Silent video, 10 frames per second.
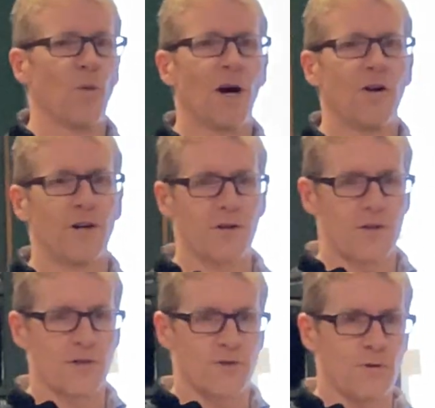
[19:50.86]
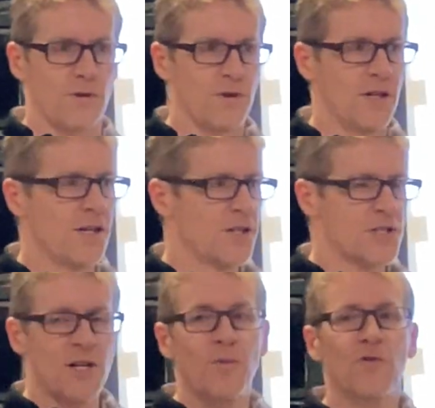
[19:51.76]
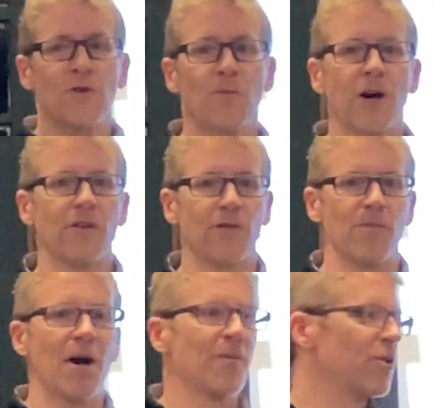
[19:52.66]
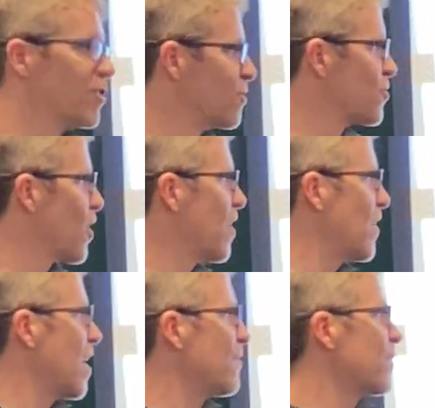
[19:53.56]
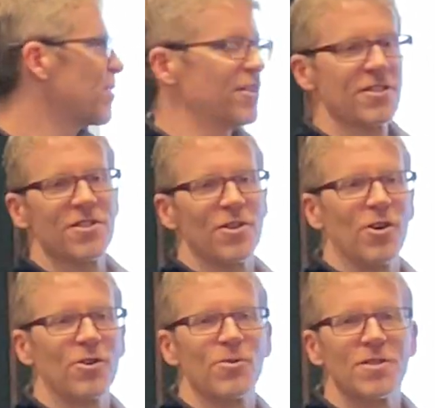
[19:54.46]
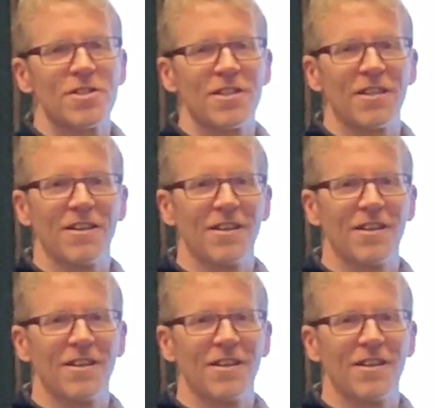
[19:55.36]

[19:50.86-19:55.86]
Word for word: well under control some of you might have remembered, you drive everywhere and this is all you would see.